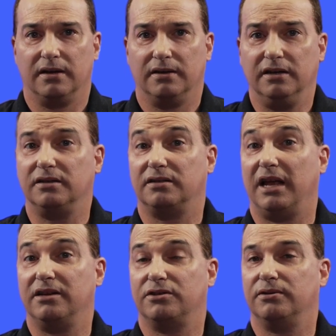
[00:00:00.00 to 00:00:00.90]
This has
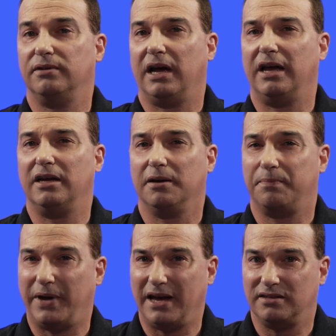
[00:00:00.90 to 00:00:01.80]
led to a
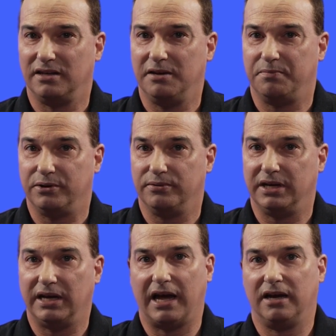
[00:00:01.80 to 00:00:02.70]
capacity
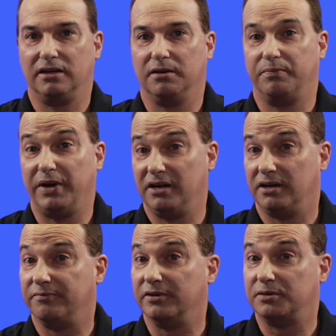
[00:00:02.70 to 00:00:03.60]
building and
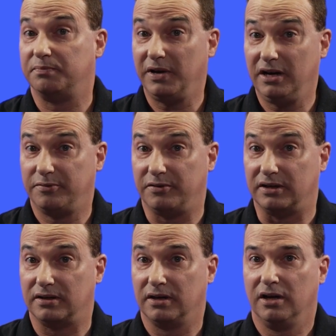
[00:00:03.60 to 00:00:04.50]
competitiveness
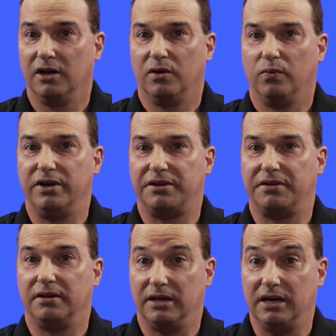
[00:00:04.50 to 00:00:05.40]
benefit
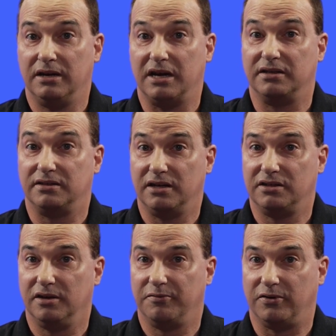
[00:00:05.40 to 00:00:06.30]
within
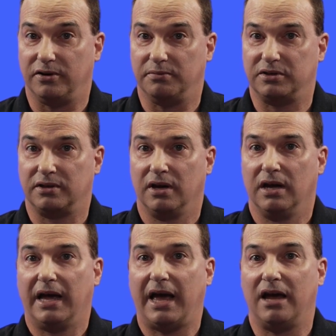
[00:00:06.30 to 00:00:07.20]
existing firms,
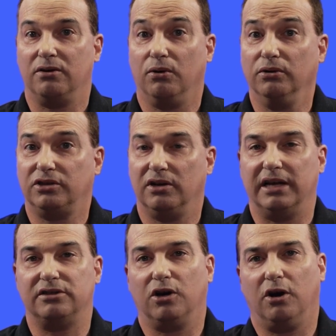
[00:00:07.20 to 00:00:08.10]
and also
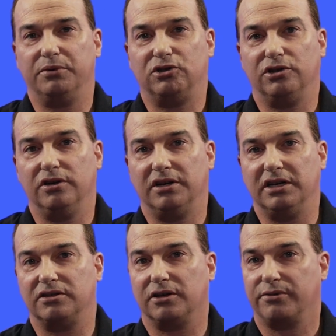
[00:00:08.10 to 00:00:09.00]
led to
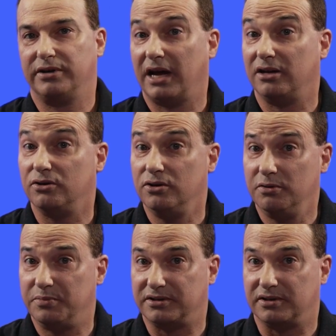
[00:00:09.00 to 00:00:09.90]
opportunities to create new
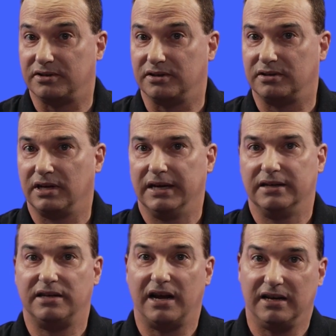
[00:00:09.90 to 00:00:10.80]
businesses
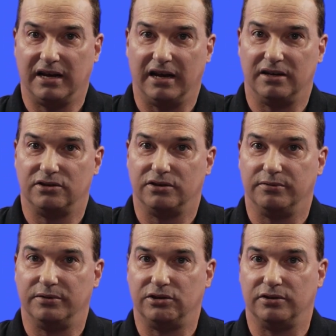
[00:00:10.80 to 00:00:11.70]
dedicated to
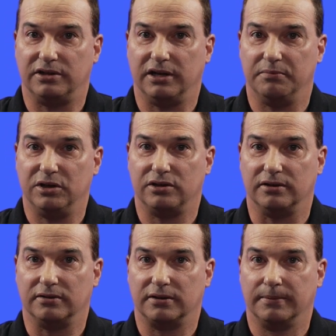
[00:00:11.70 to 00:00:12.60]
reducing
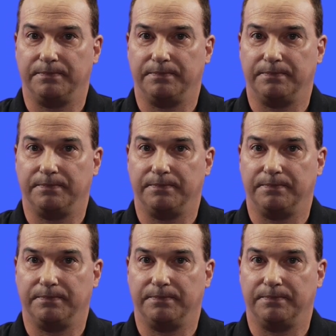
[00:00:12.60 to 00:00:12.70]
emissions.